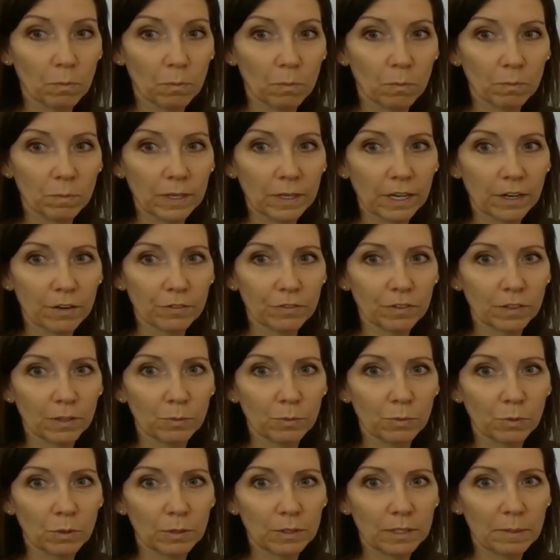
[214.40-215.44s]
carefully
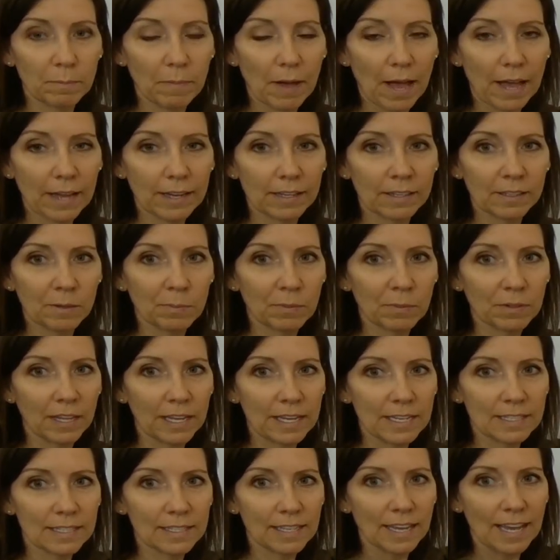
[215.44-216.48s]
rolled it back into
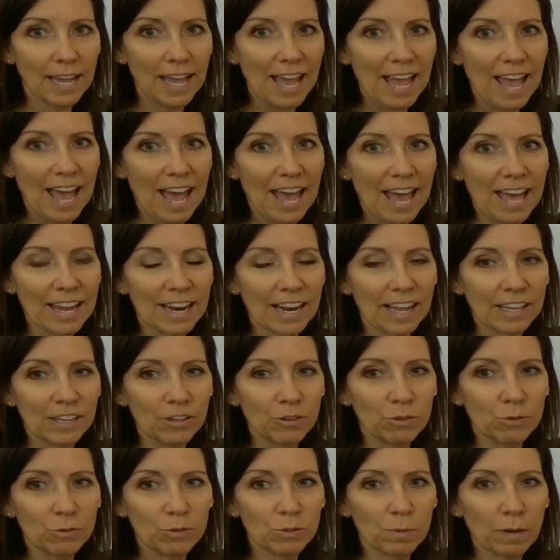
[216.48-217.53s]
place, and I
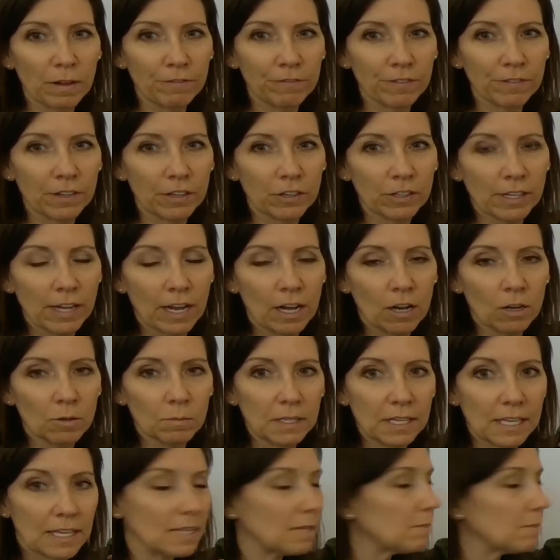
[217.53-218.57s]
used my finger to help keep